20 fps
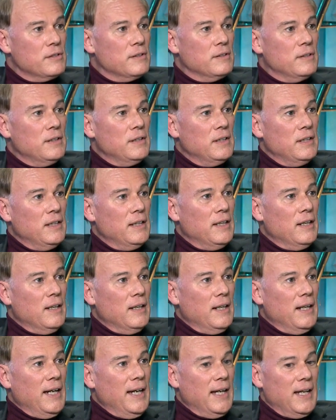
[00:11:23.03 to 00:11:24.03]
Yeah.
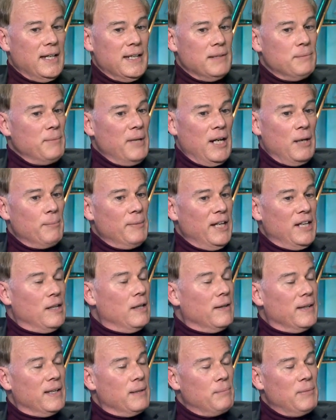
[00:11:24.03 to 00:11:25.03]
And may or may
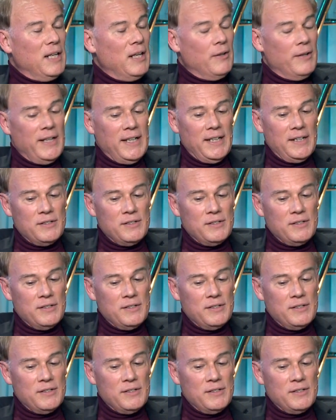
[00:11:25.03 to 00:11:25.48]
not get married.